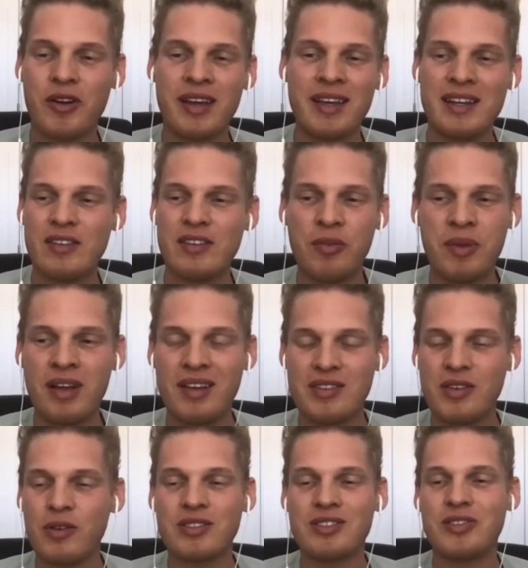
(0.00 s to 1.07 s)
and he told me his
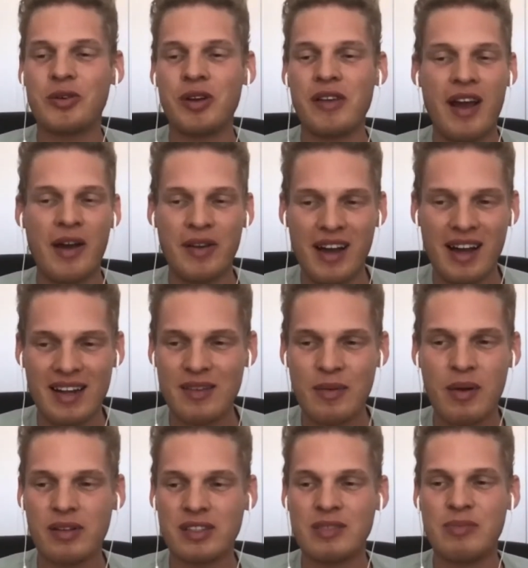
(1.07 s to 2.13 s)
whole story of how he got into
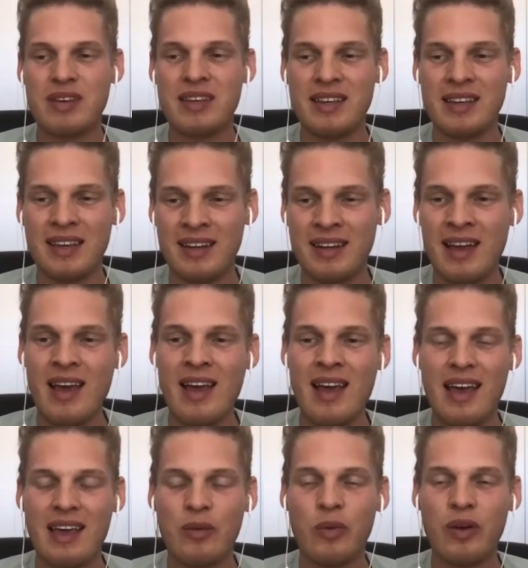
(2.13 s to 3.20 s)
public speaking
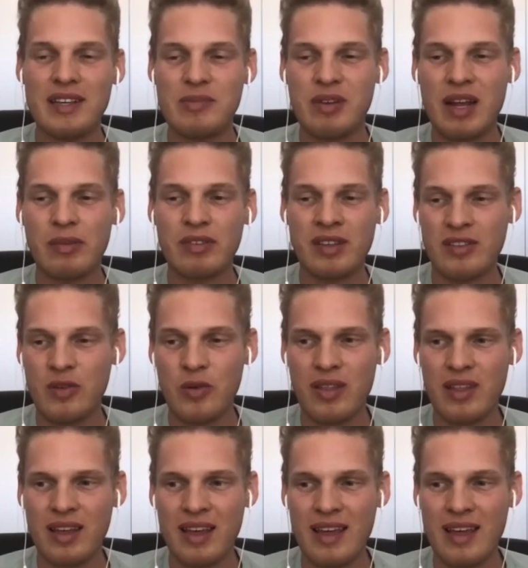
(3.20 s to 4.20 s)
and what he's been able to do with it.